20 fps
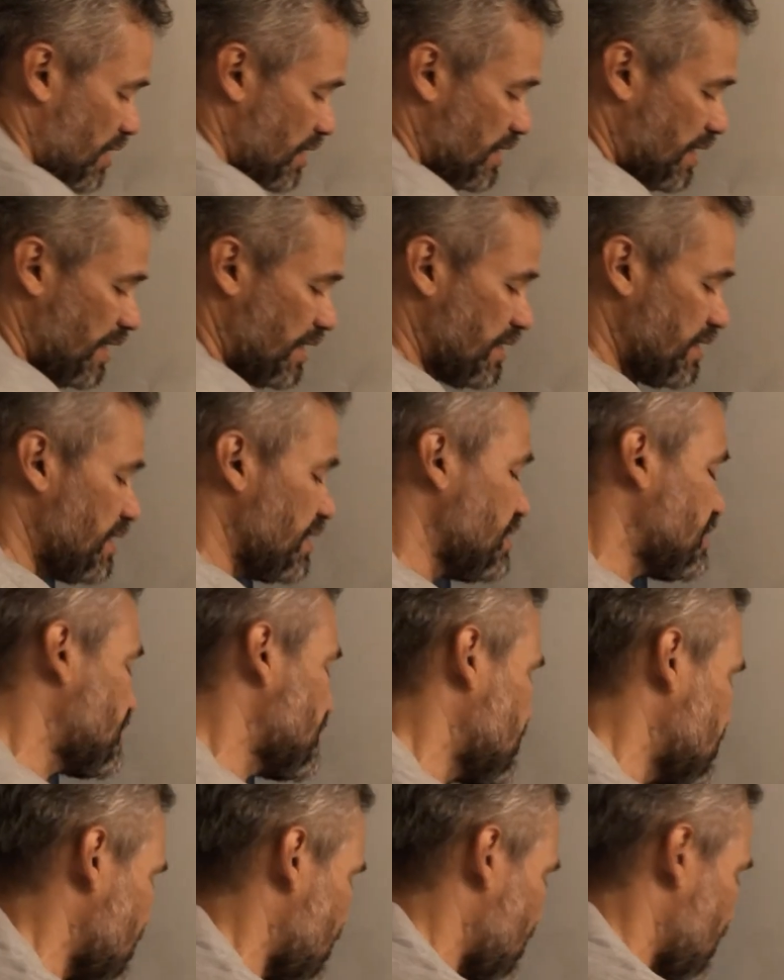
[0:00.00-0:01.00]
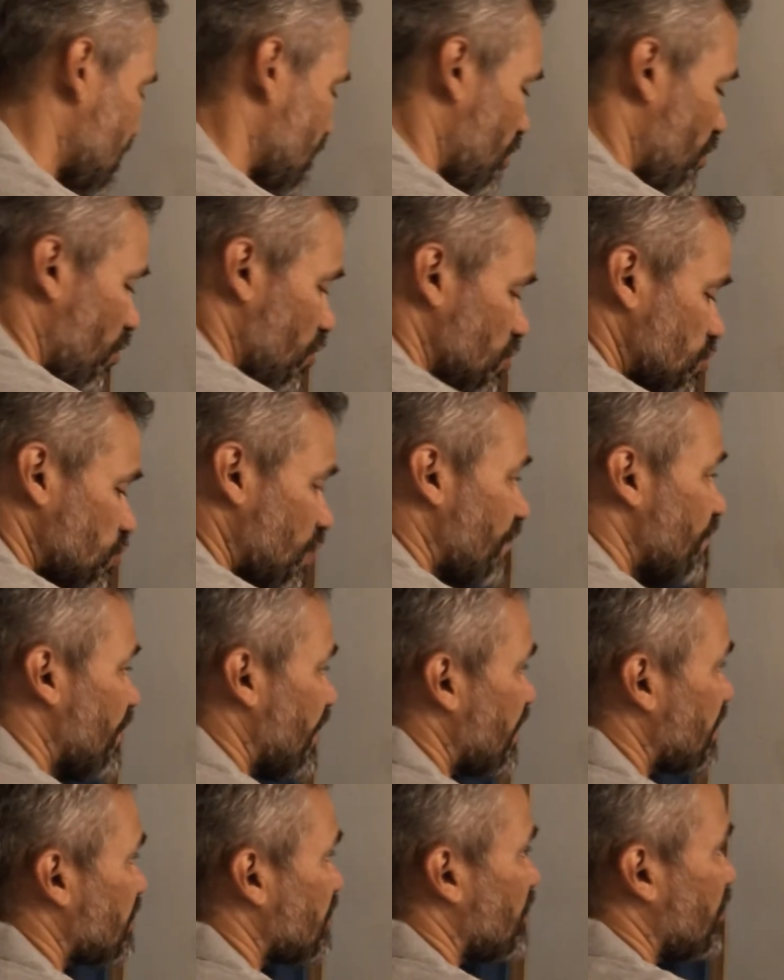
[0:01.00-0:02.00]
Then this is also a
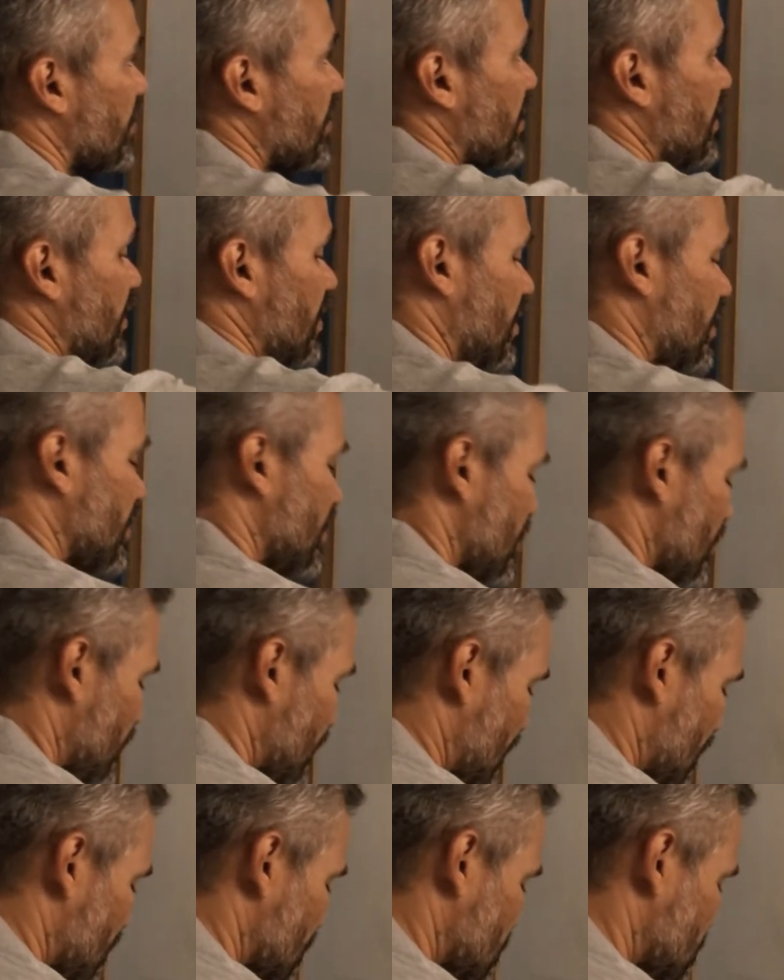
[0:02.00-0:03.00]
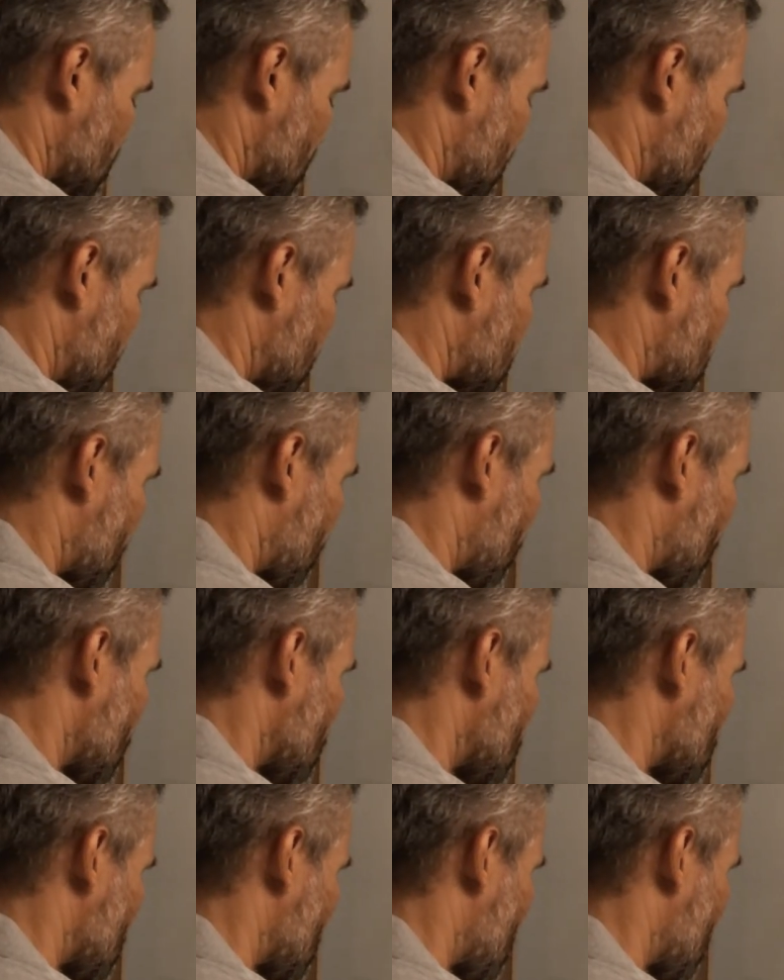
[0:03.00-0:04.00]
vector here because it is a function.